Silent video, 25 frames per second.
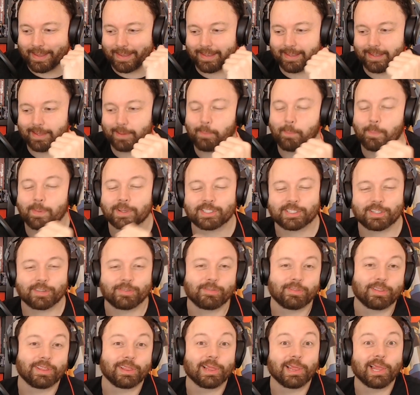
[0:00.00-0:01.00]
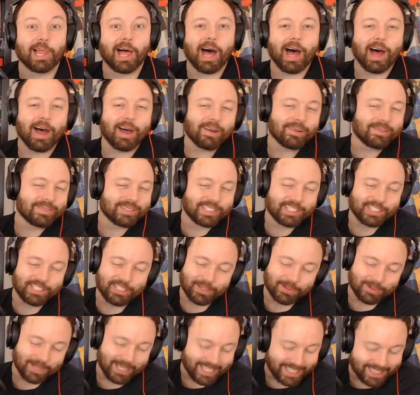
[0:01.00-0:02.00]
You must have loved
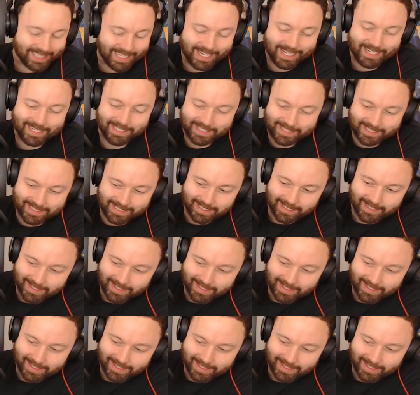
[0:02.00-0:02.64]
doing this.